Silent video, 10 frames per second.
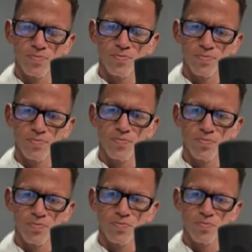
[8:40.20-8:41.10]

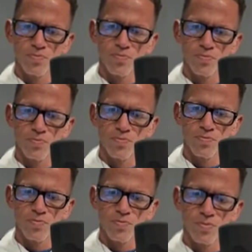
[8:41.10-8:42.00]

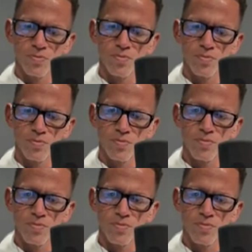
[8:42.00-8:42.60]
No words are spoken by the person on screen.